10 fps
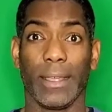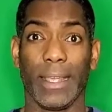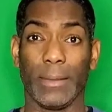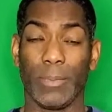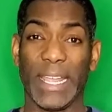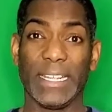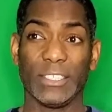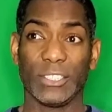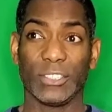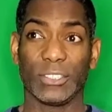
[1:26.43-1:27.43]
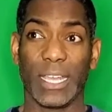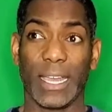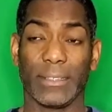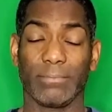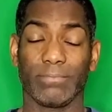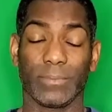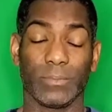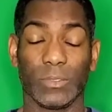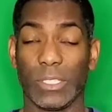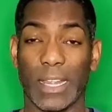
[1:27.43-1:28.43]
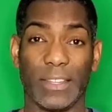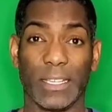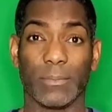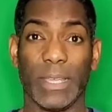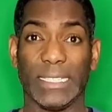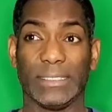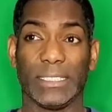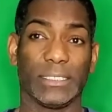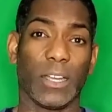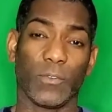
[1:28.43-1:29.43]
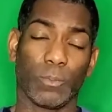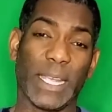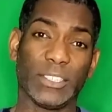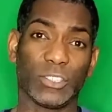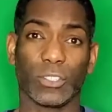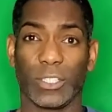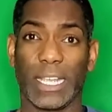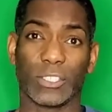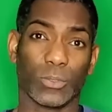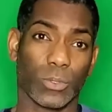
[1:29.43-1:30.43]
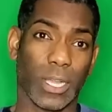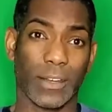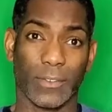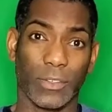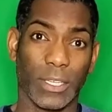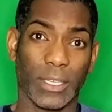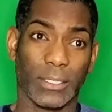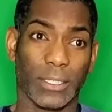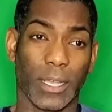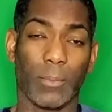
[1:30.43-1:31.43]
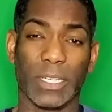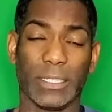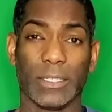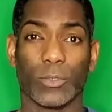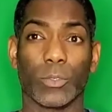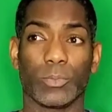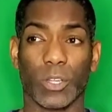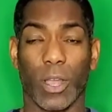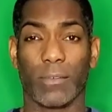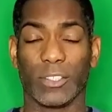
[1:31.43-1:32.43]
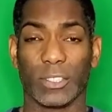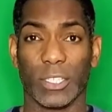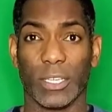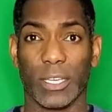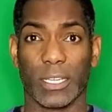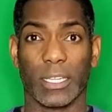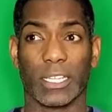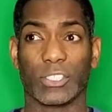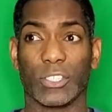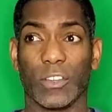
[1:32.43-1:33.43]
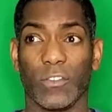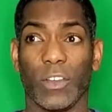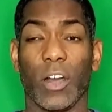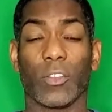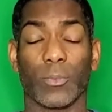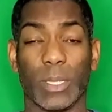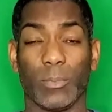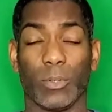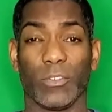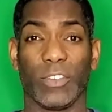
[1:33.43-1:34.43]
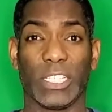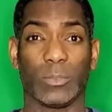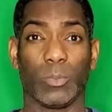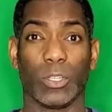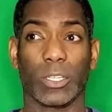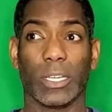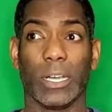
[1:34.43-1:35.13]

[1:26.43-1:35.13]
and pages that I think made sense. Now, pages are the actual kind of the company, then groups are obviously a collection of other people on Facebook